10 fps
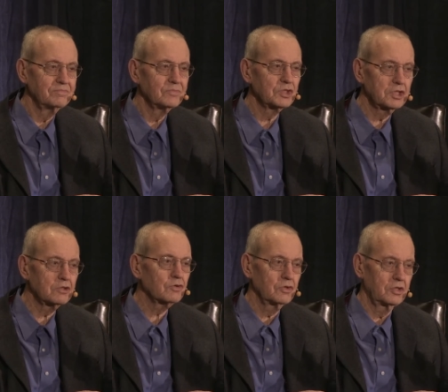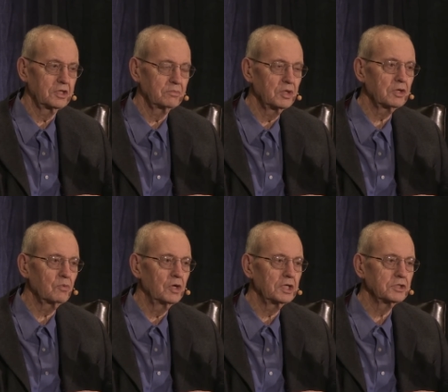Dallas are in
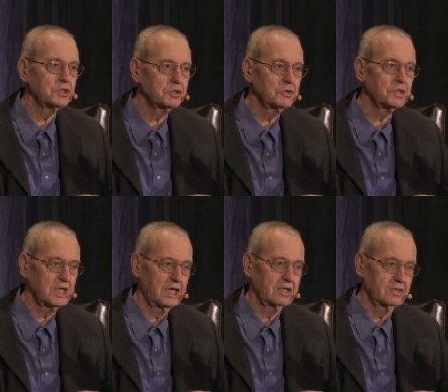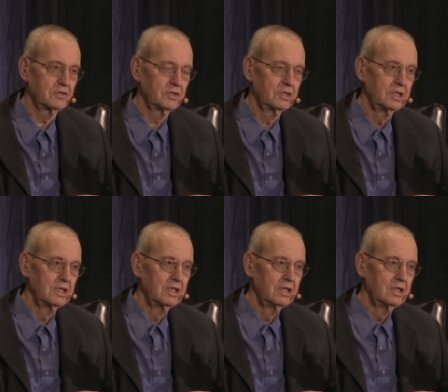Q&A sessions where you can get
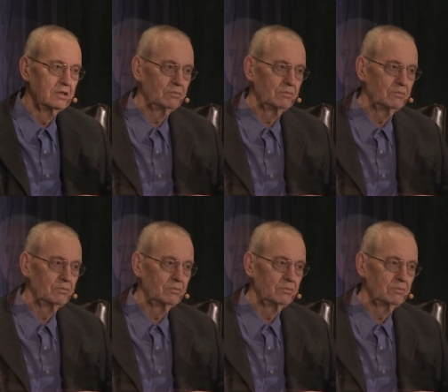that